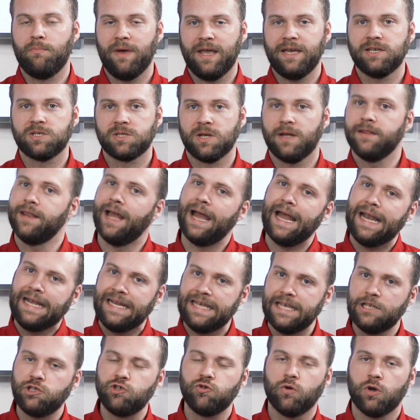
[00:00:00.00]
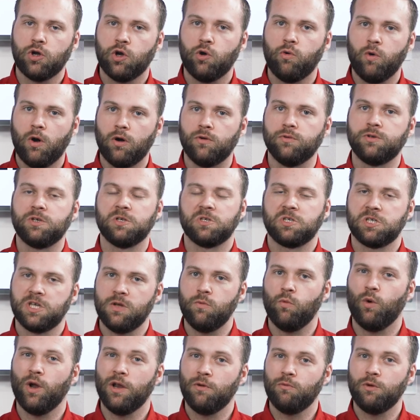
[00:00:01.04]
based on that and get you a quote to
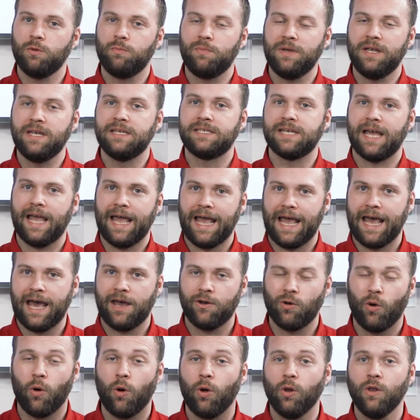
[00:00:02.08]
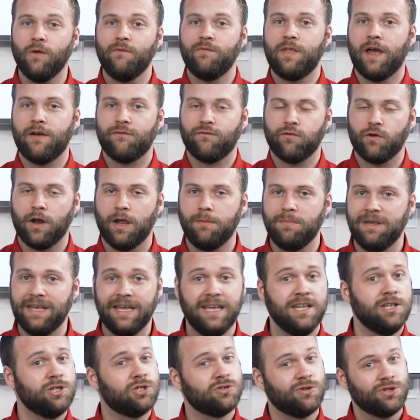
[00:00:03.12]
see what it would be to add all of that
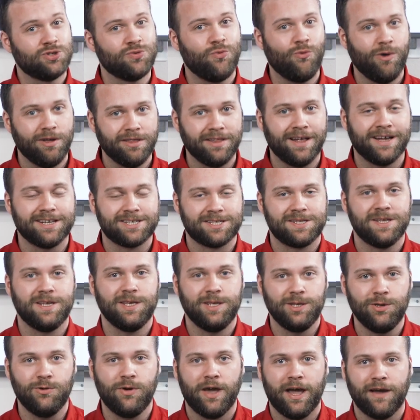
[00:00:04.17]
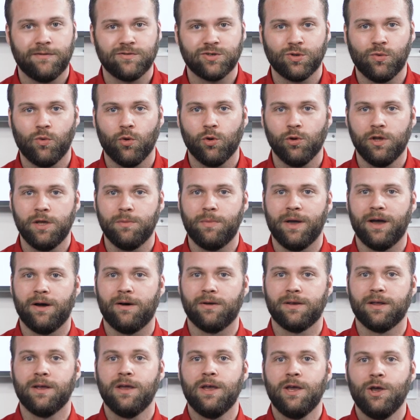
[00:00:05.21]
framing in, so it's one less thing you have to worry
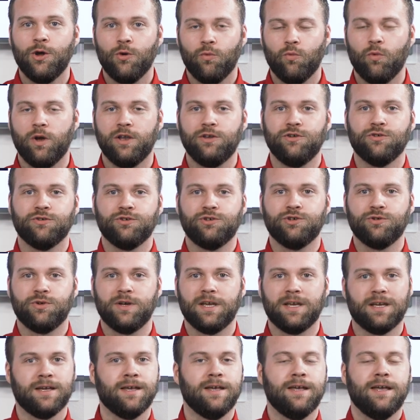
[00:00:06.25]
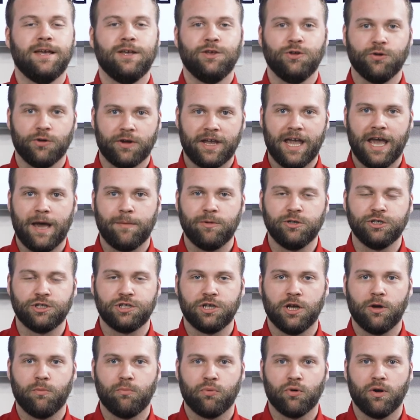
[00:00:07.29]
about when you're doing your cabin
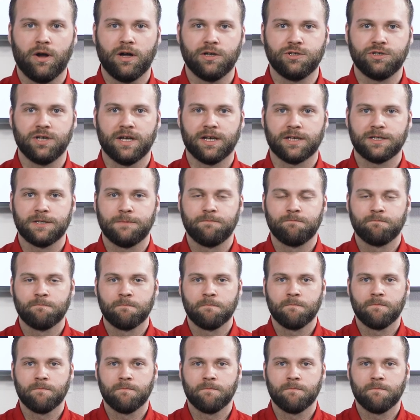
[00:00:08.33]
shell project.